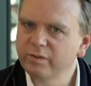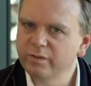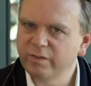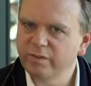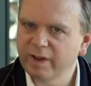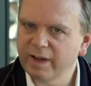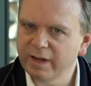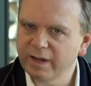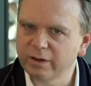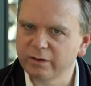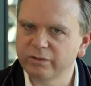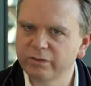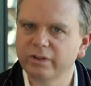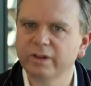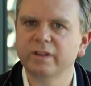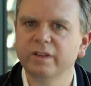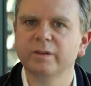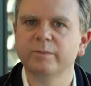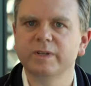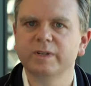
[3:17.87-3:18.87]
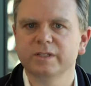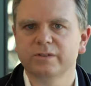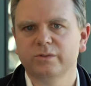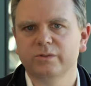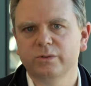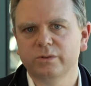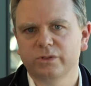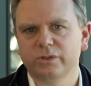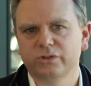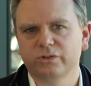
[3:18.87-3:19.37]
found in the Best
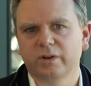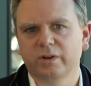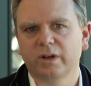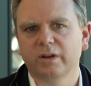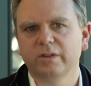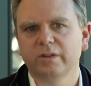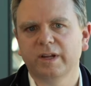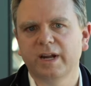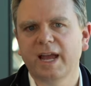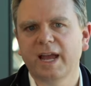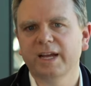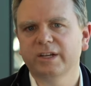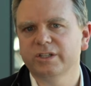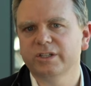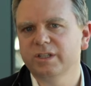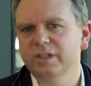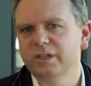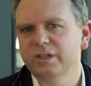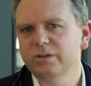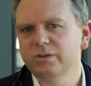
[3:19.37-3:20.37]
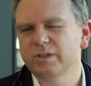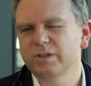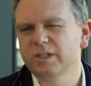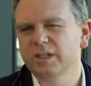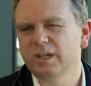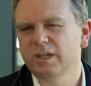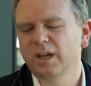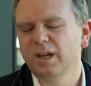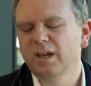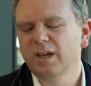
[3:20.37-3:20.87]
Fluids trial that actually
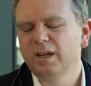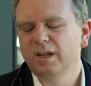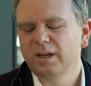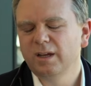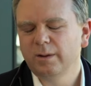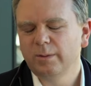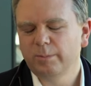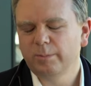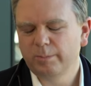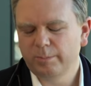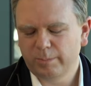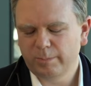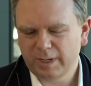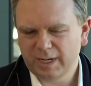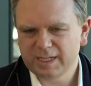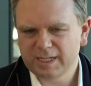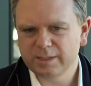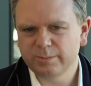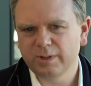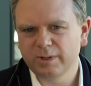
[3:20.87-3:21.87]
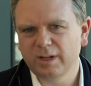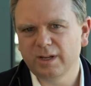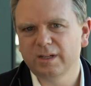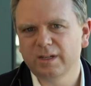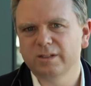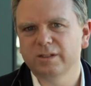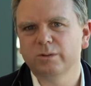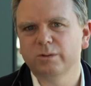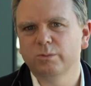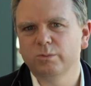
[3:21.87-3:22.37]
using
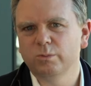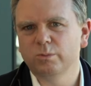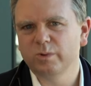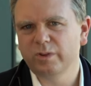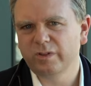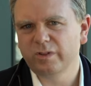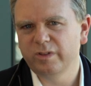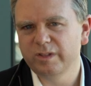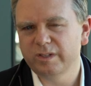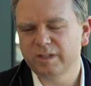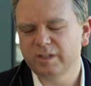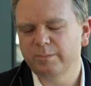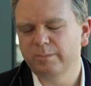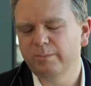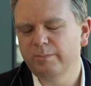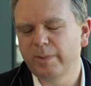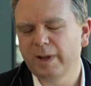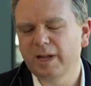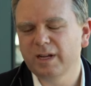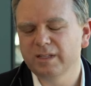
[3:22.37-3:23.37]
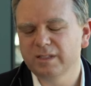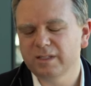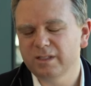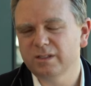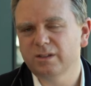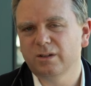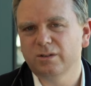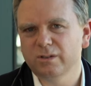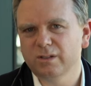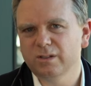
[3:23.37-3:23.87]
Plasma-Lyte with this balanced
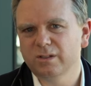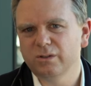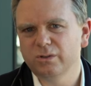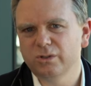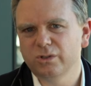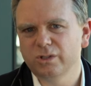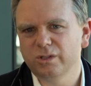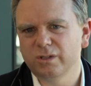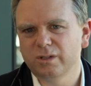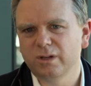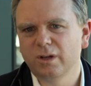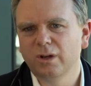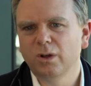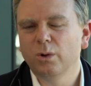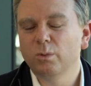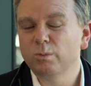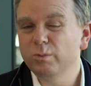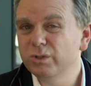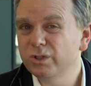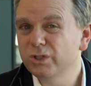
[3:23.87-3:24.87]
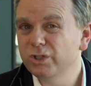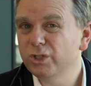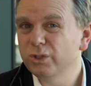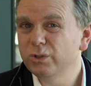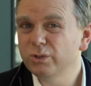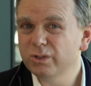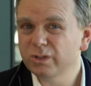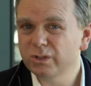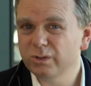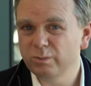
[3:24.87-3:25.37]
salt solution
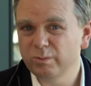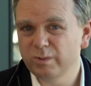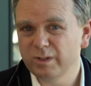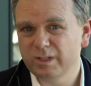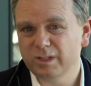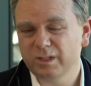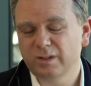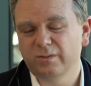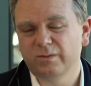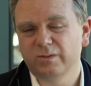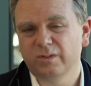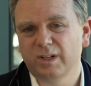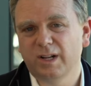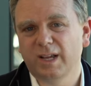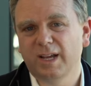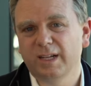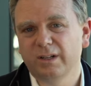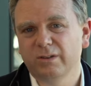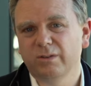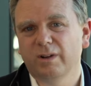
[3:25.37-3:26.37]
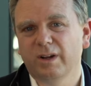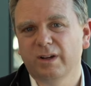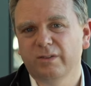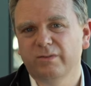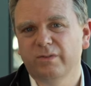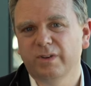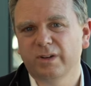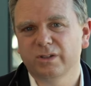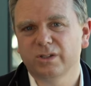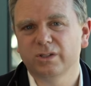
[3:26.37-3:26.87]
reduce the risk of delayed graft
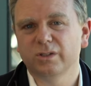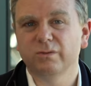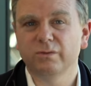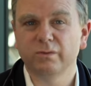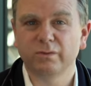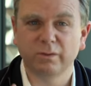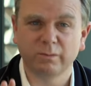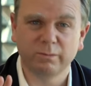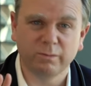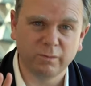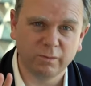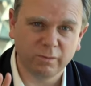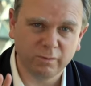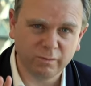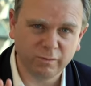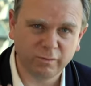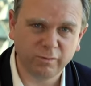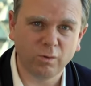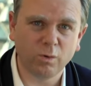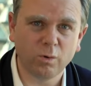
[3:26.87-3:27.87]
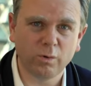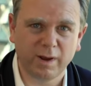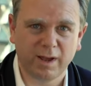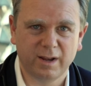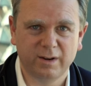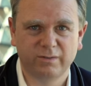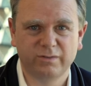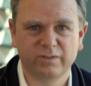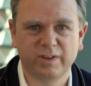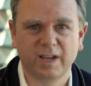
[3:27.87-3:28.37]
function from 4 out
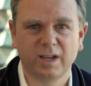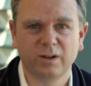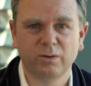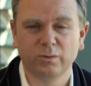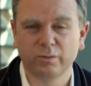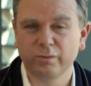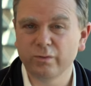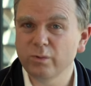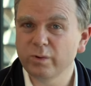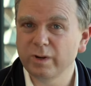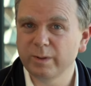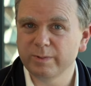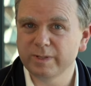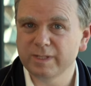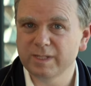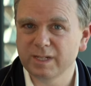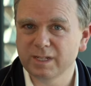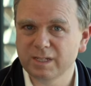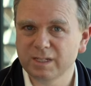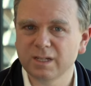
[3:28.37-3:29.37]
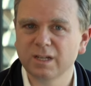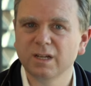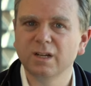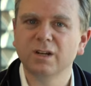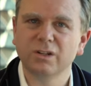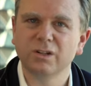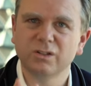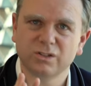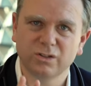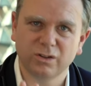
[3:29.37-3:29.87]
of 10 or 40%
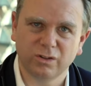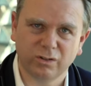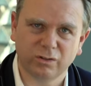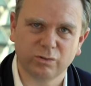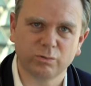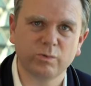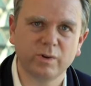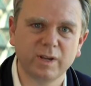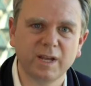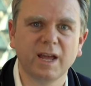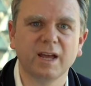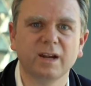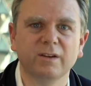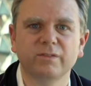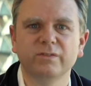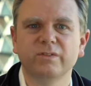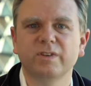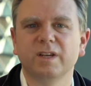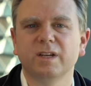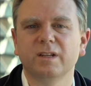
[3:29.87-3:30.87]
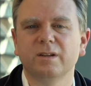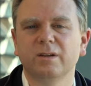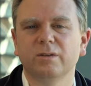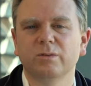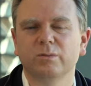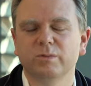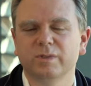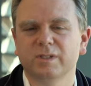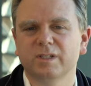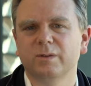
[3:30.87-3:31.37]
to 3 out of 10
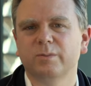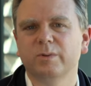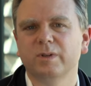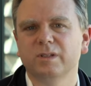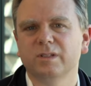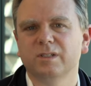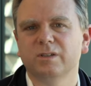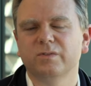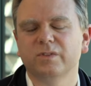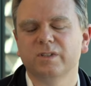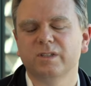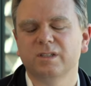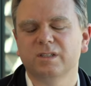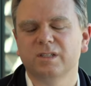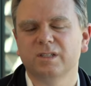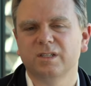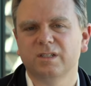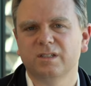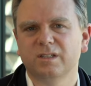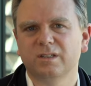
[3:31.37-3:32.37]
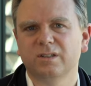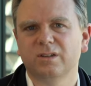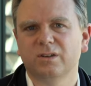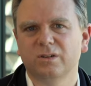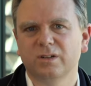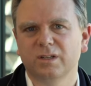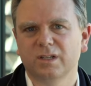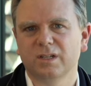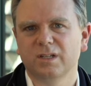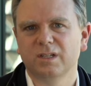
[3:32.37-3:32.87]
recipients of a deceased
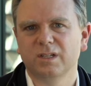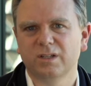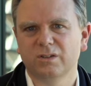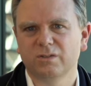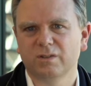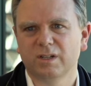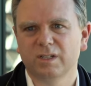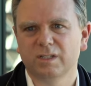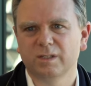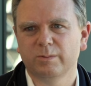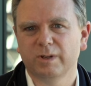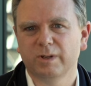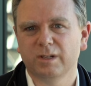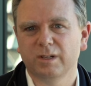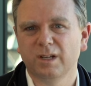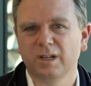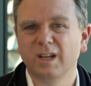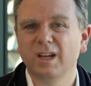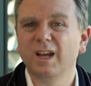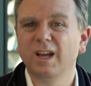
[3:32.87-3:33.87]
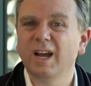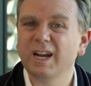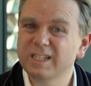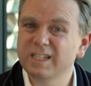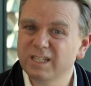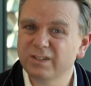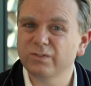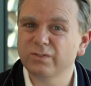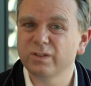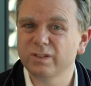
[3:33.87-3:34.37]
donor kidney transplant. A
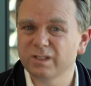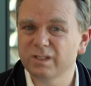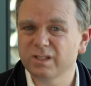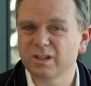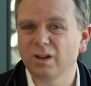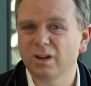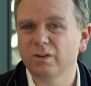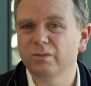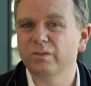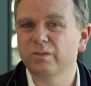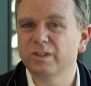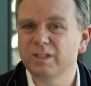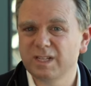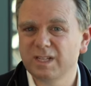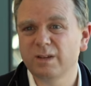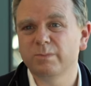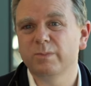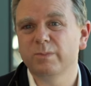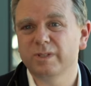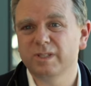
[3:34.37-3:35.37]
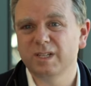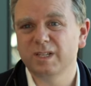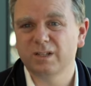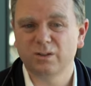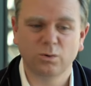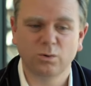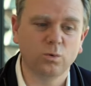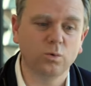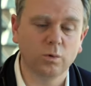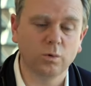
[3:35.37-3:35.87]
difference of
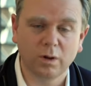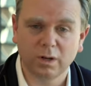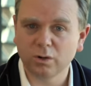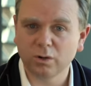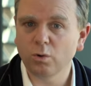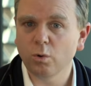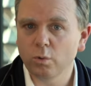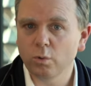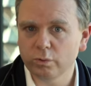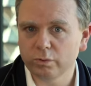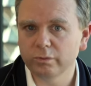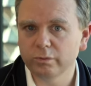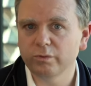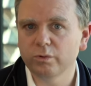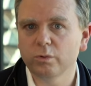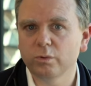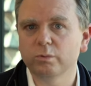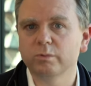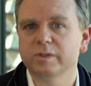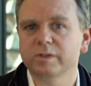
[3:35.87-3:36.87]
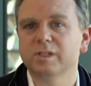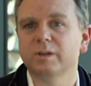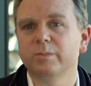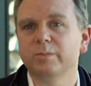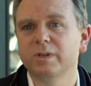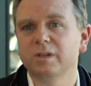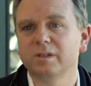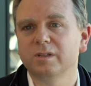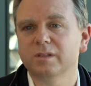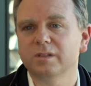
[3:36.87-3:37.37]
10% or a quarter of all
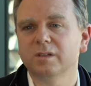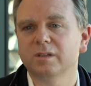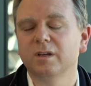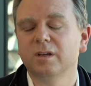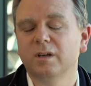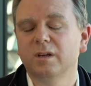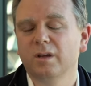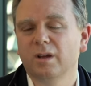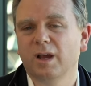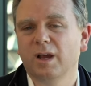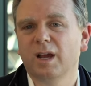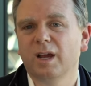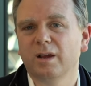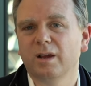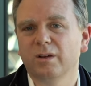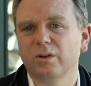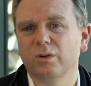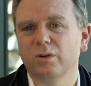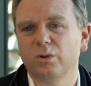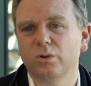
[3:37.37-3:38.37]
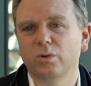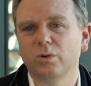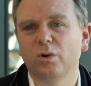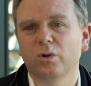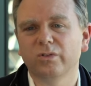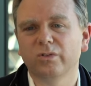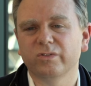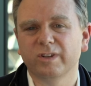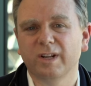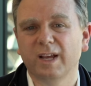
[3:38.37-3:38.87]
recipients who
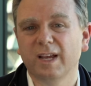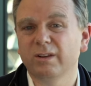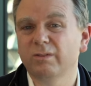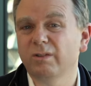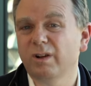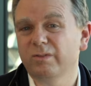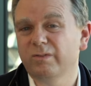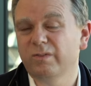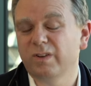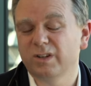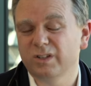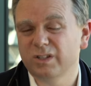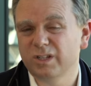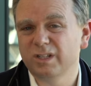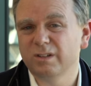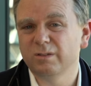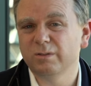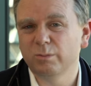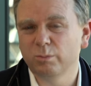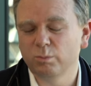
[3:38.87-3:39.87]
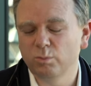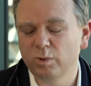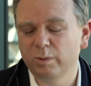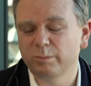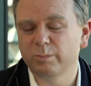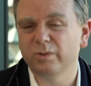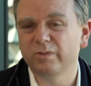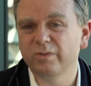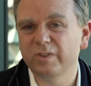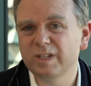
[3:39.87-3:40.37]
got delayed graft function were
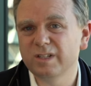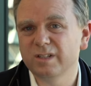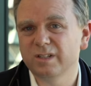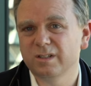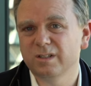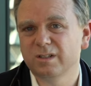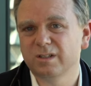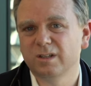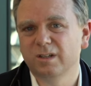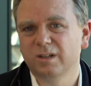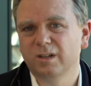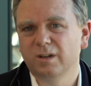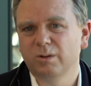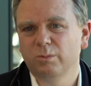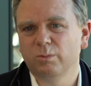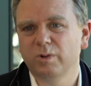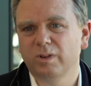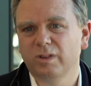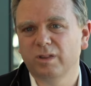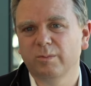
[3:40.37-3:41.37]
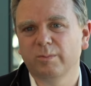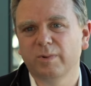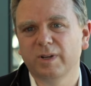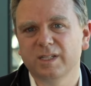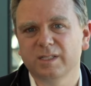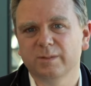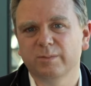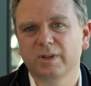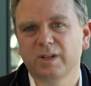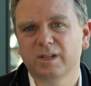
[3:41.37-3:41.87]
prevented with the
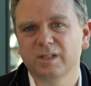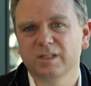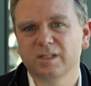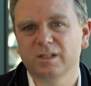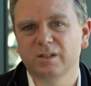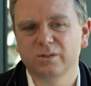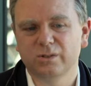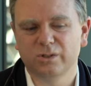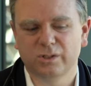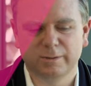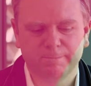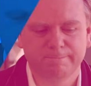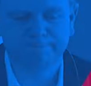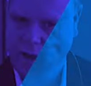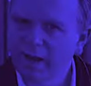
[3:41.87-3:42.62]
Plasma-Lyte solution.